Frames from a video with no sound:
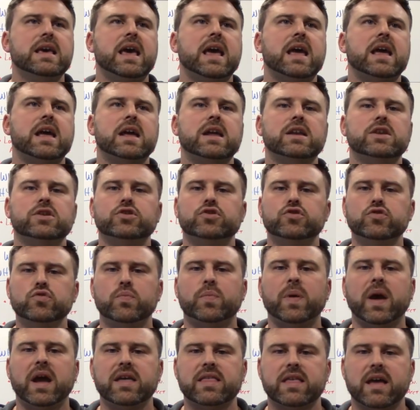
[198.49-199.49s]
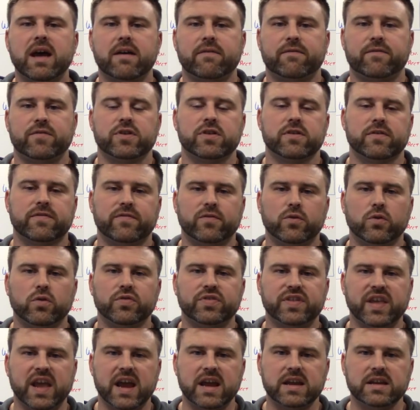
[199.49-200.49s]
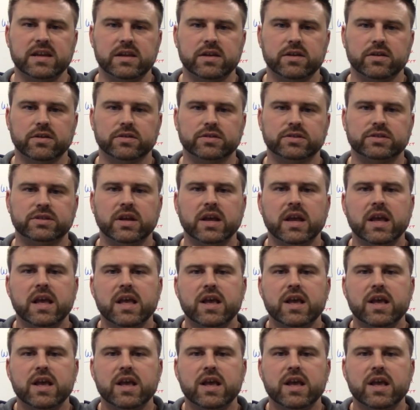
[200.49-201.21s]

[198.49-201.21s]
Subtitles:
and you pay that for your full 10 years,